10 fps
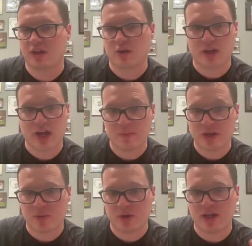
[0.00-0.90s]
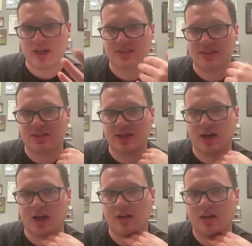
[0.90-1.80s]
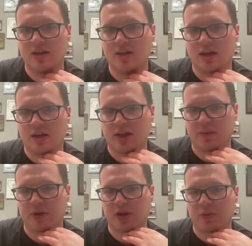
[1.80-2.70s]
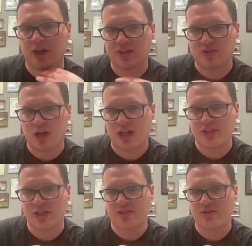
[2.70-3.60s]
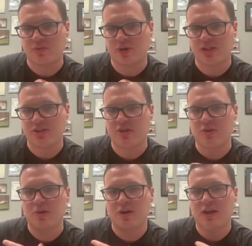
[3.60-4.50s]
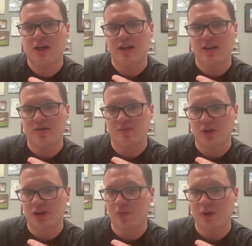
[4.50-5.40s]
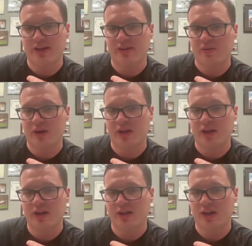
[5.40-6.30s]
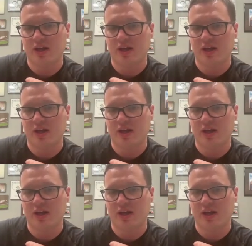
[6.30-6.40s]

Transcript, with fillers: You know, got a big win against uh, get big win against Rochester in week two, and then really week three.